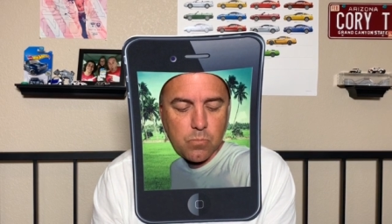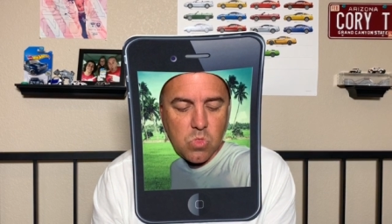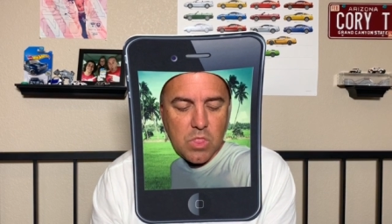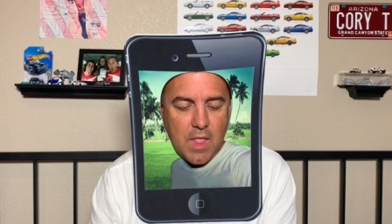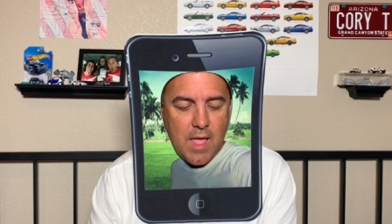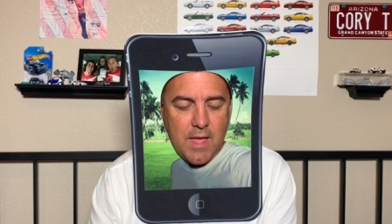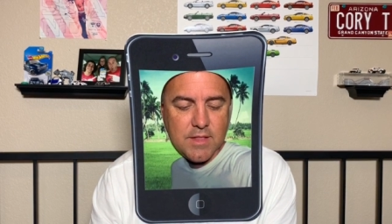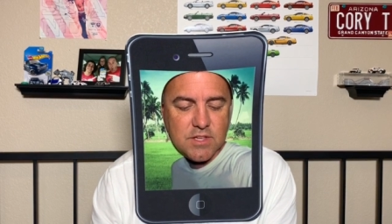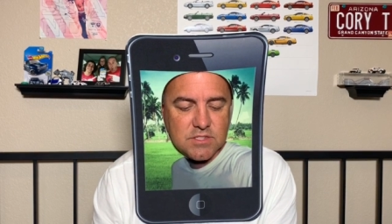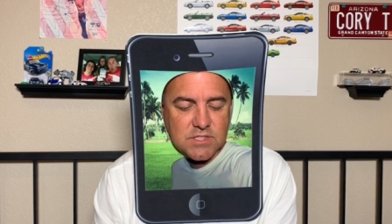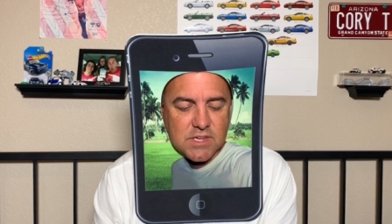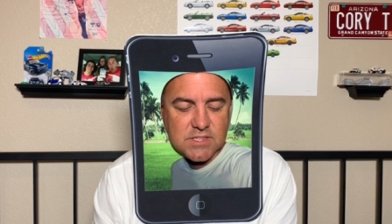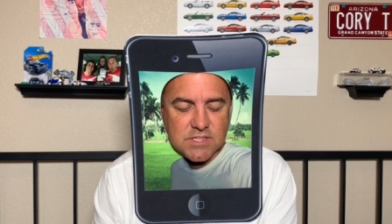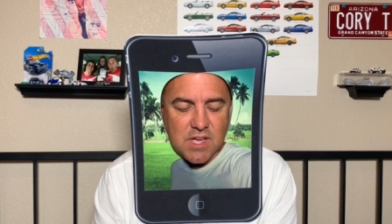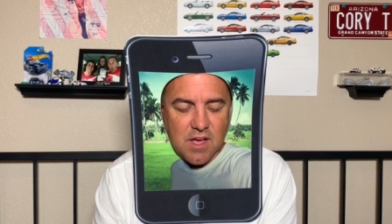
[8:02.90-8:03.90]
Had just a
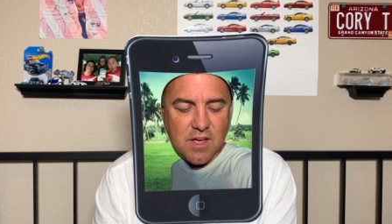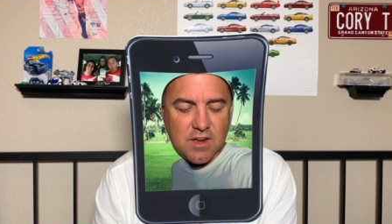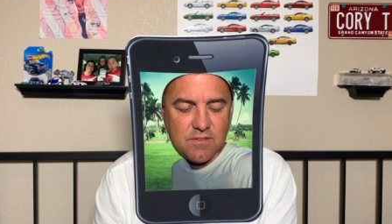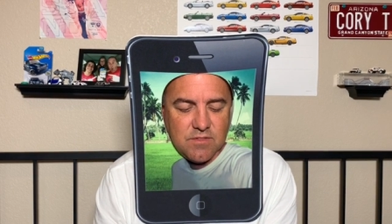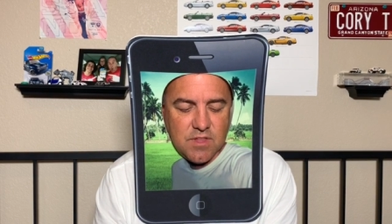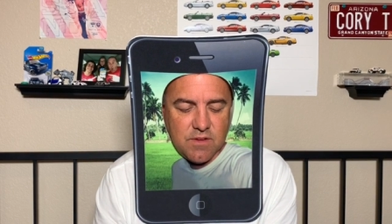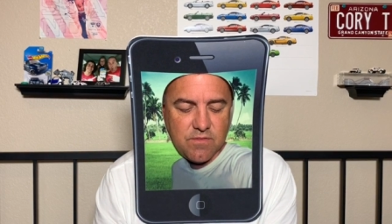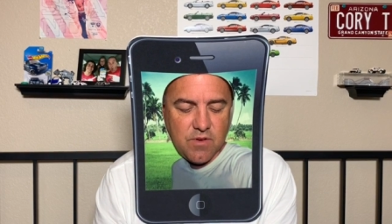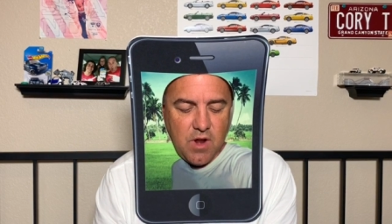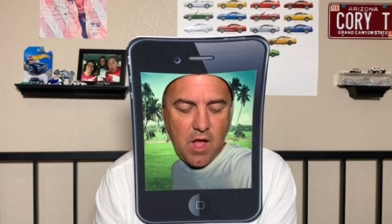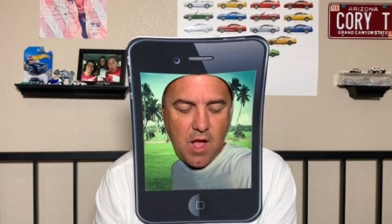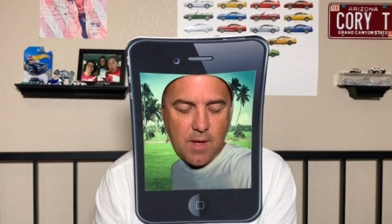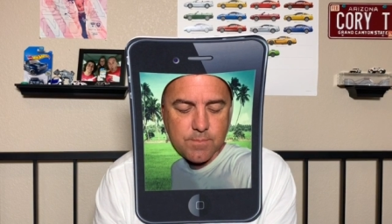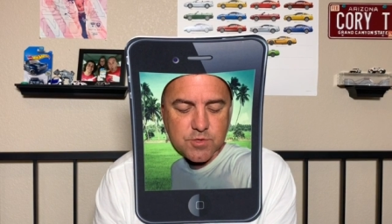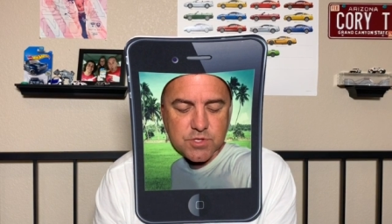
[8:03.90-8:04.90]
ton of different
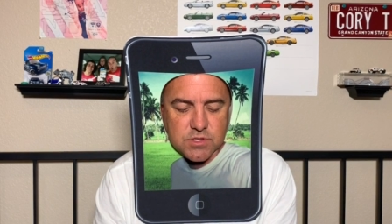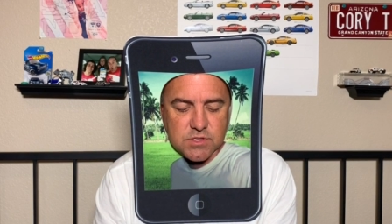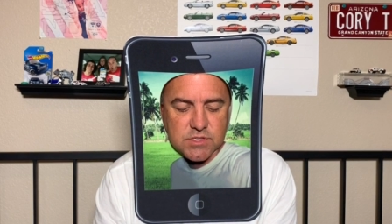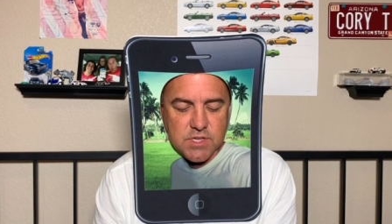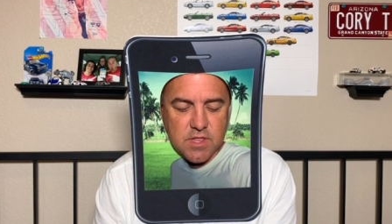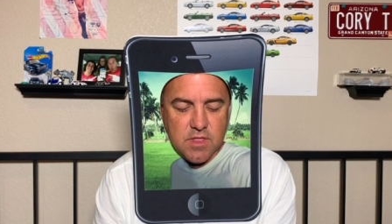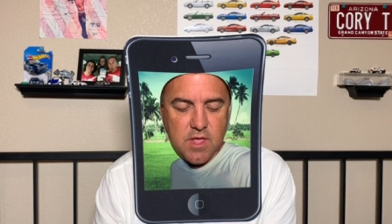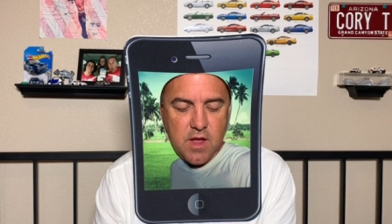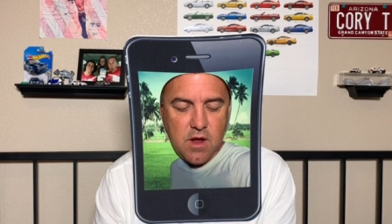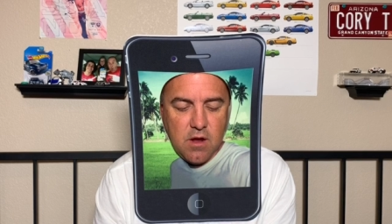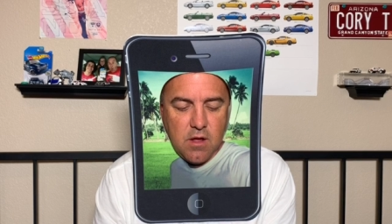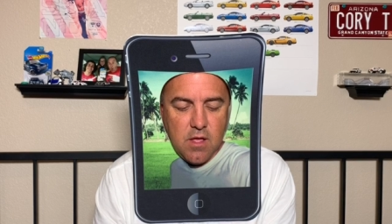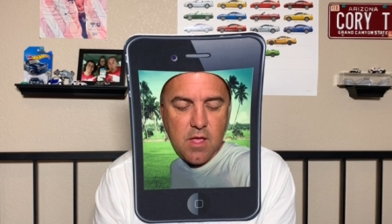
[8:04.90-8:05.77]
options in there.